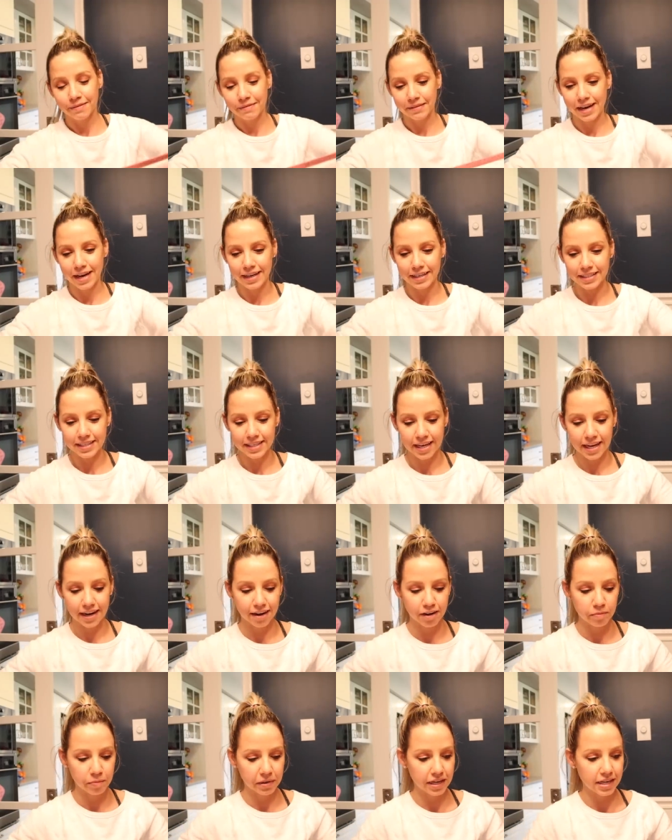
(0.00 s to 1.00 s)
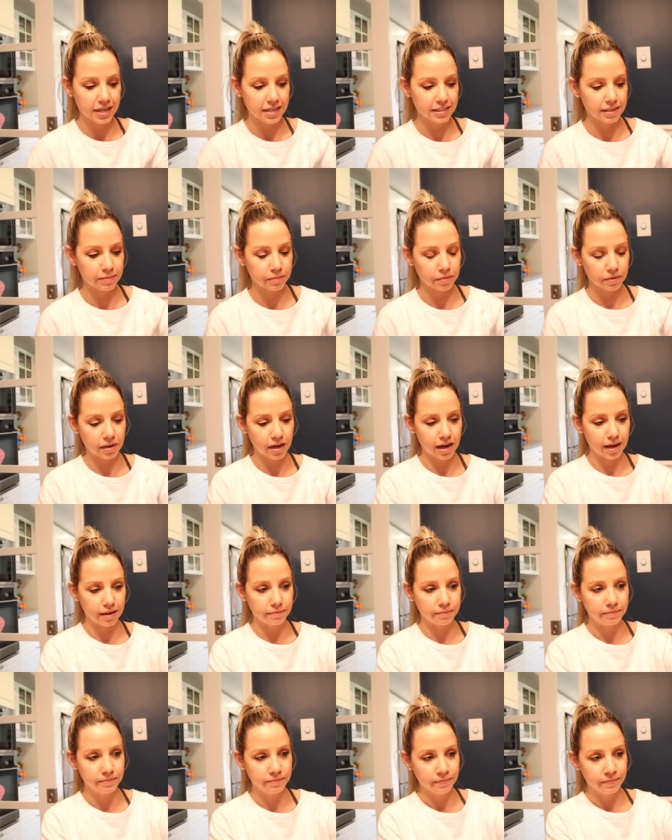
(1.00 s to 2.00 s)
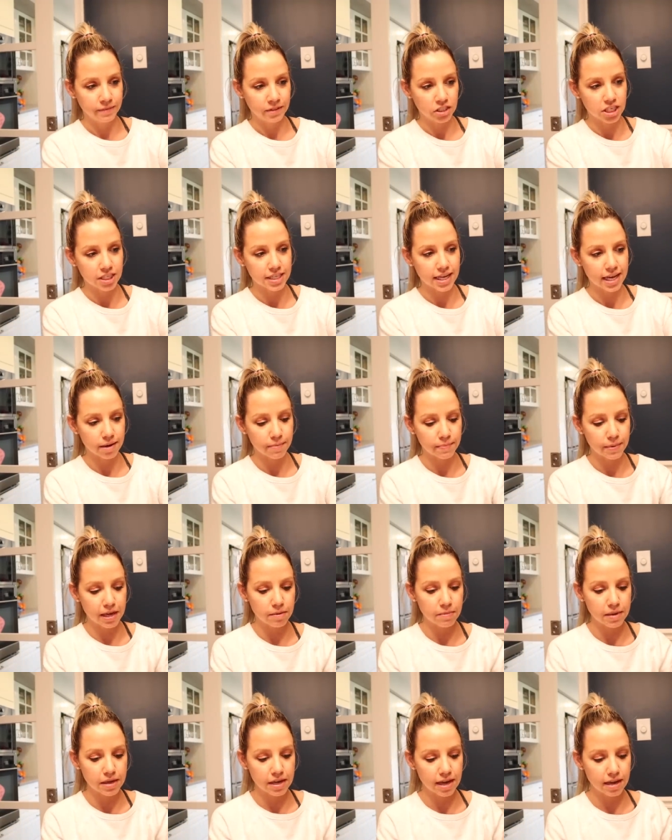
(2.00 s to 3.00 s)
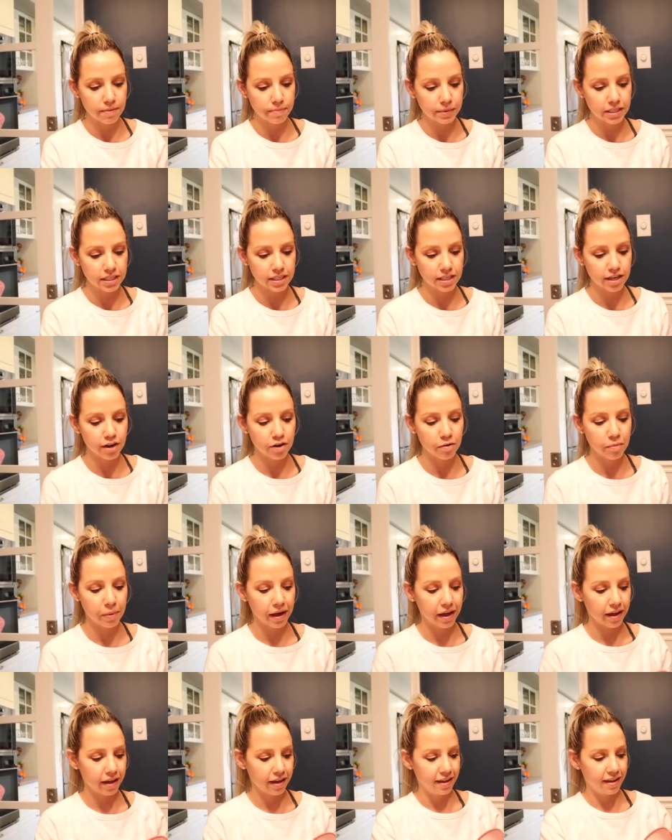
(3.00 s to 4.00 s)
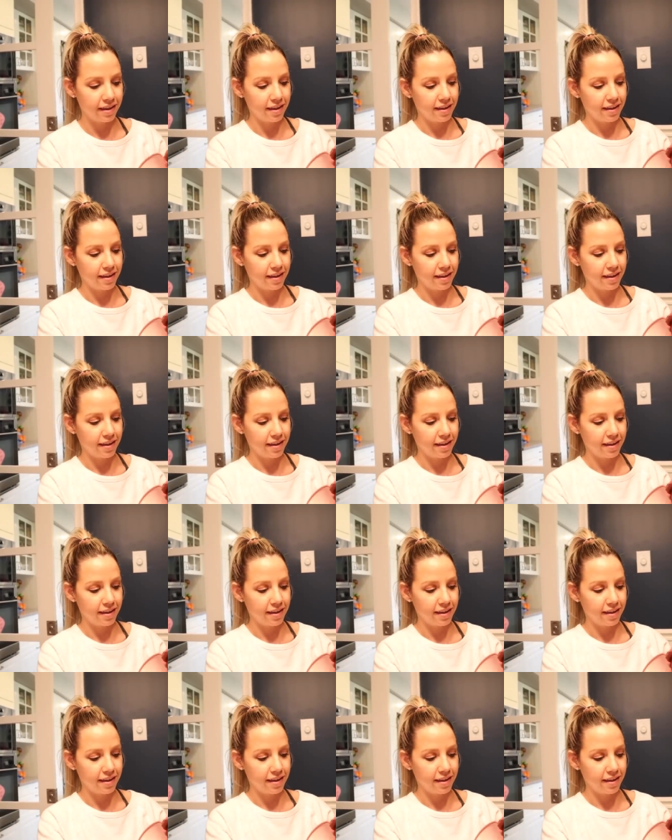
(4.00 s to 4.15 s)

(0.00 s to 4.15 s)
Kind of scared because I'm um, just had a baby eight months ago, but